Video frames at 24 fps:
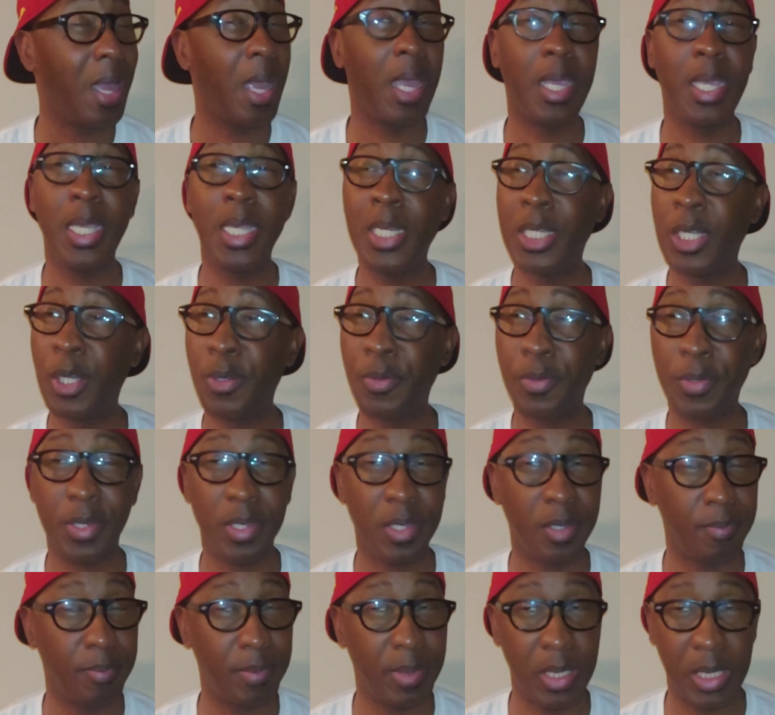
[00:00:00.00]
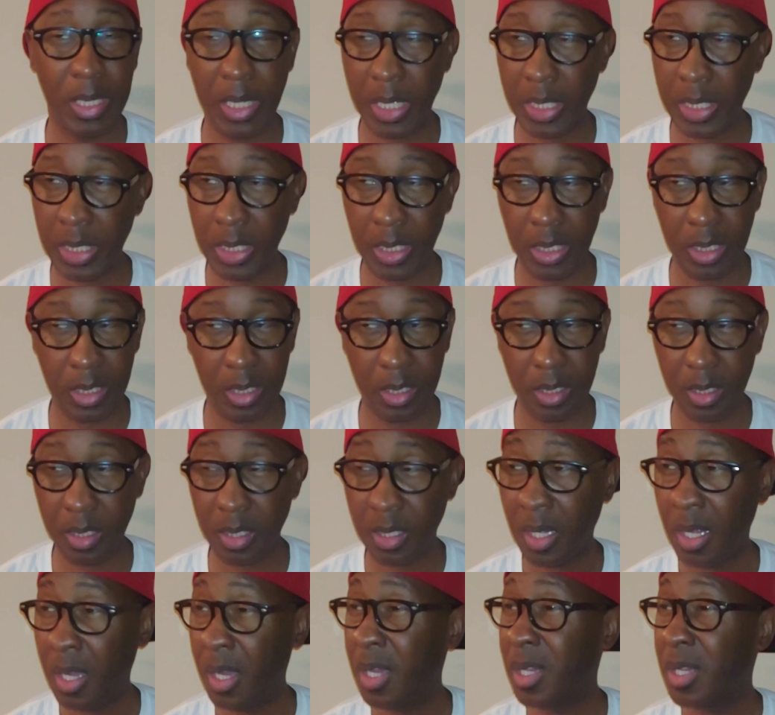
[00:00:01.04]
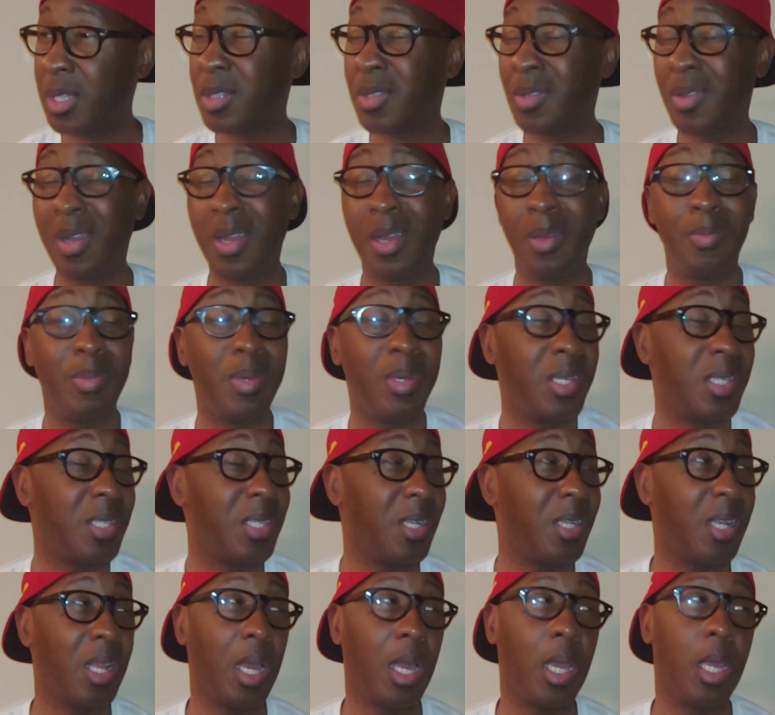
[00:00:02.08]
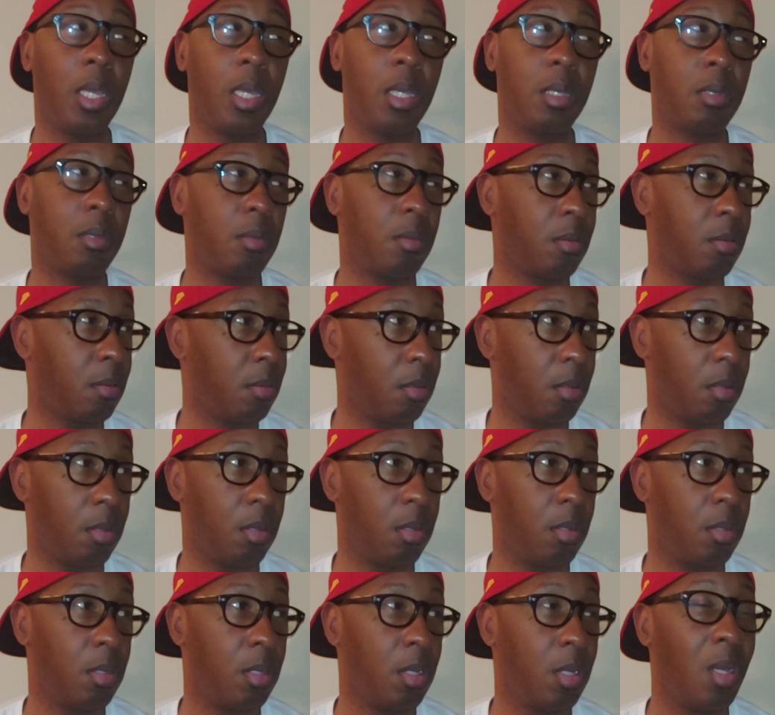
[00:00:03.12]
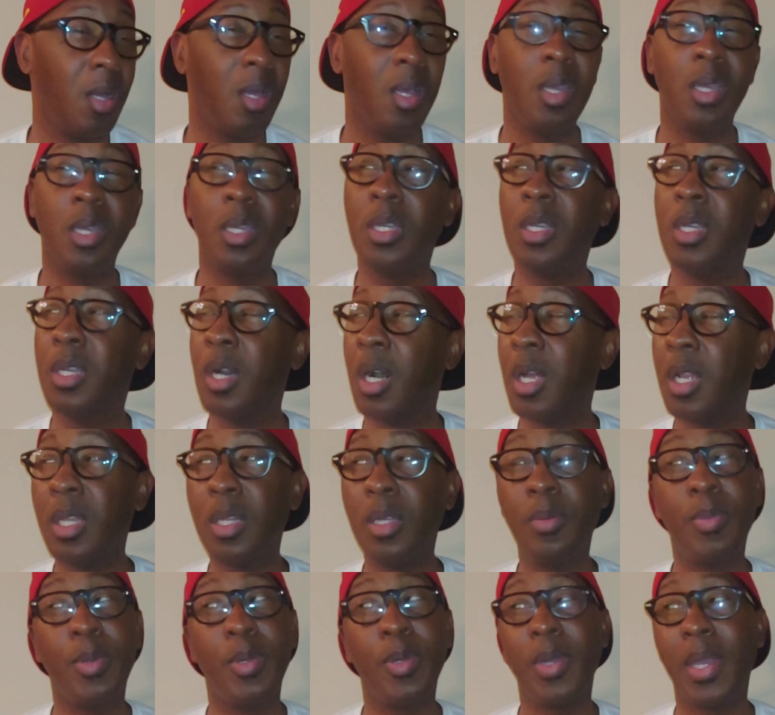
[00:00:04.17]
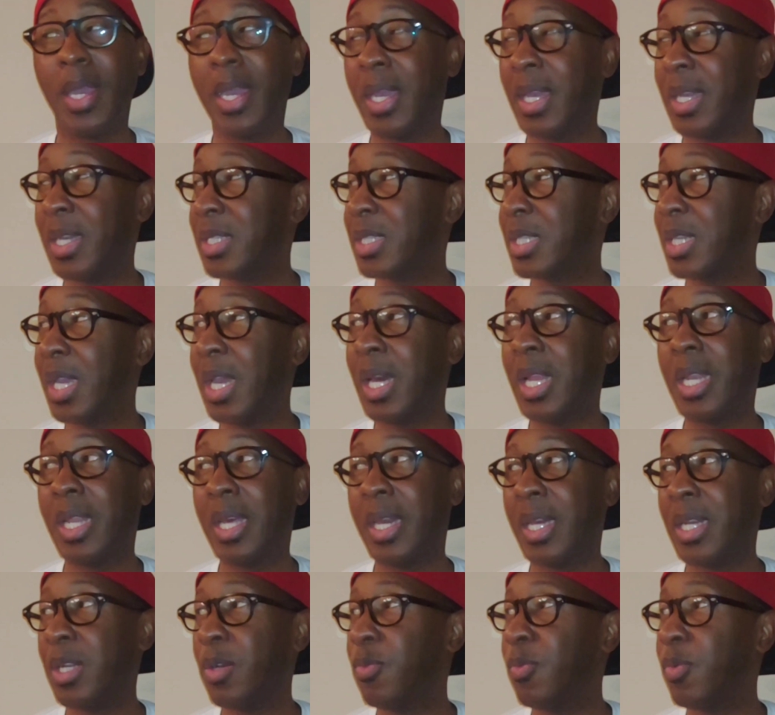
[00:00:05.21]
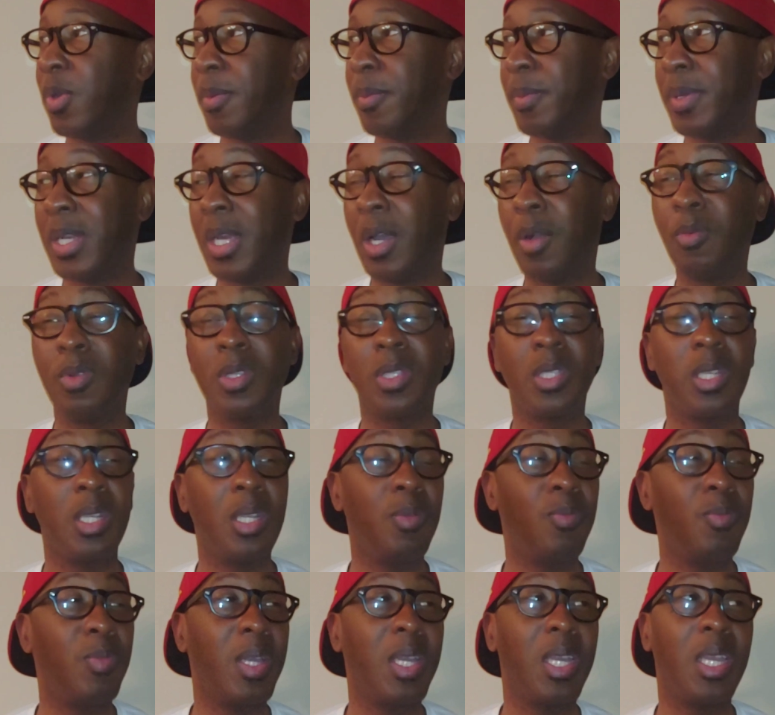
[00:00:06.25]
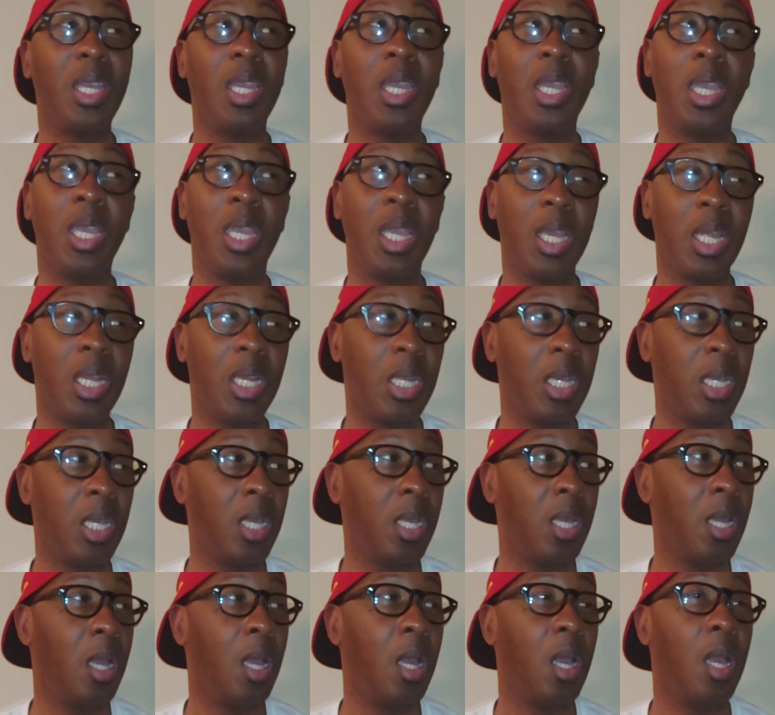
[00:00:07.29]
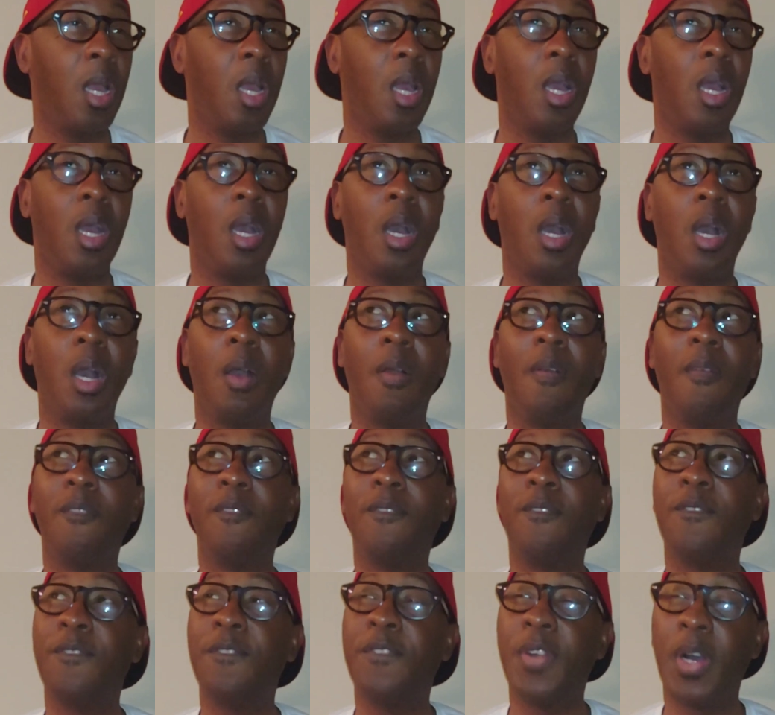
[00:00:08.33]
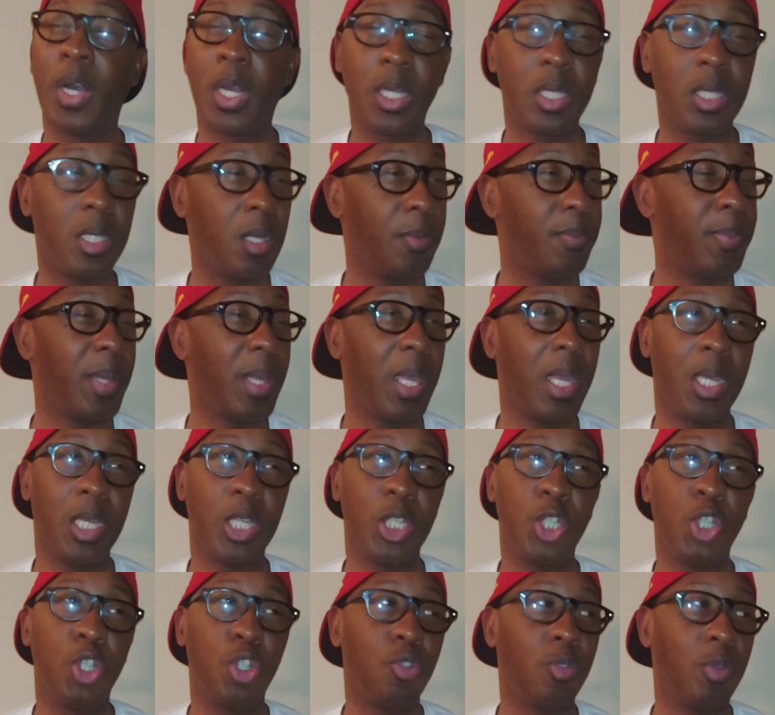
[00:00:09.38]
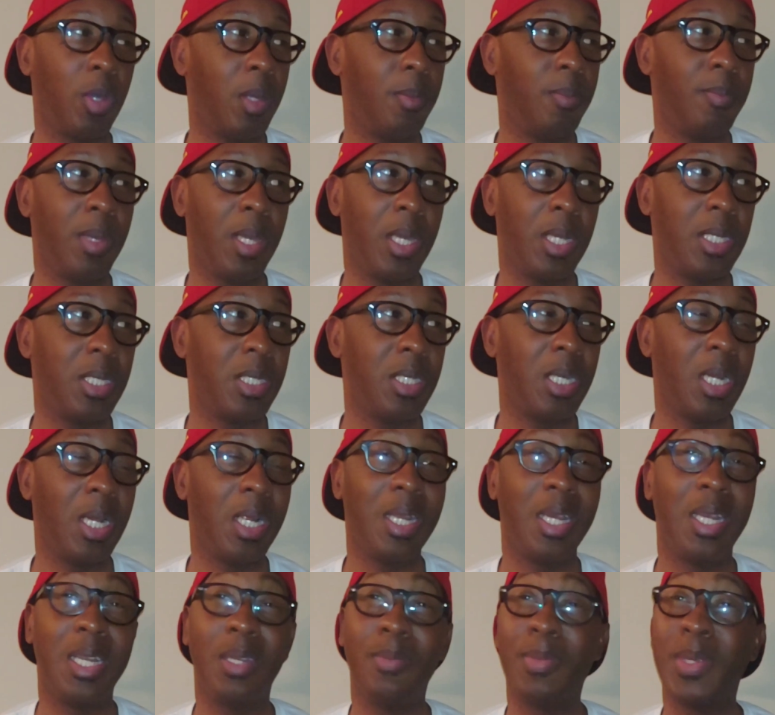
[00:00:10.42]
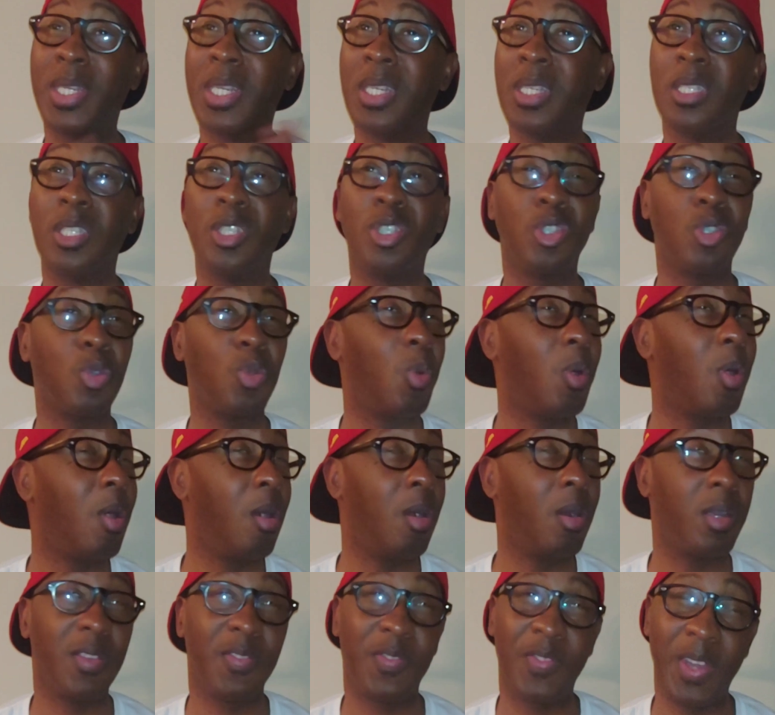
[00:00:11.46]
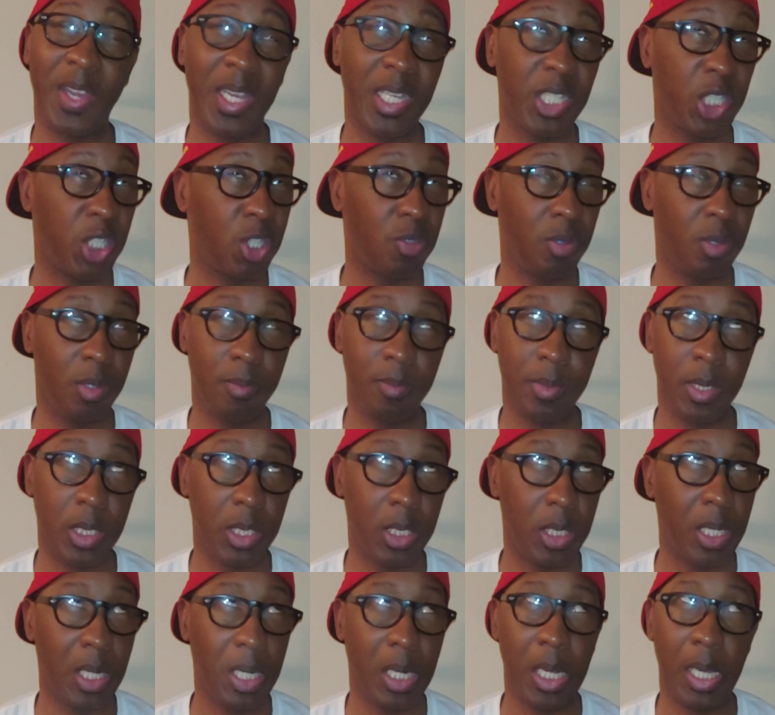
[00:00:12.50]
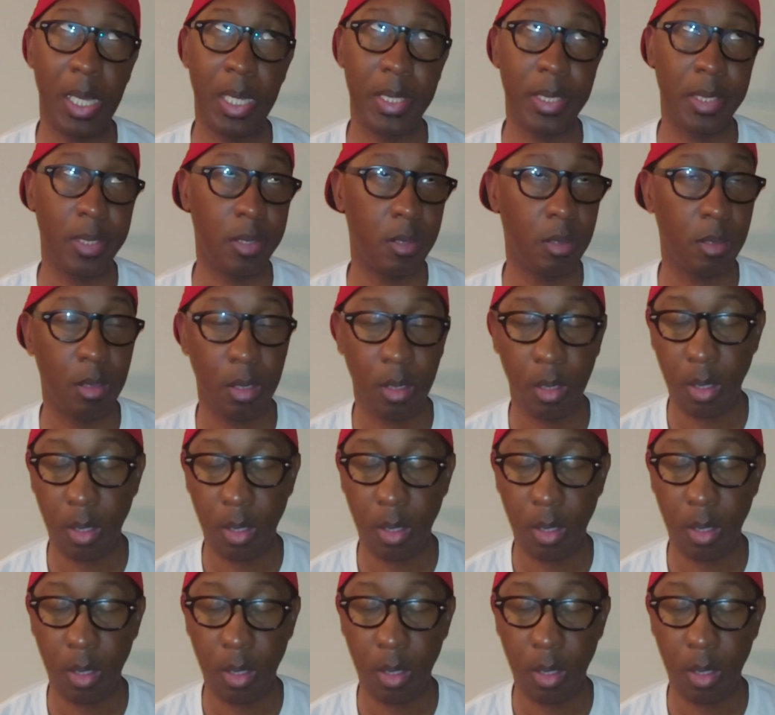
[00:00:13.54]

And he don't give me that he is. So I'm looking like, girl, gullible ass Atlanta women that will sleep with any fucked up ass straight man in Atlanta because it's so hard to find straight men in Atlanta.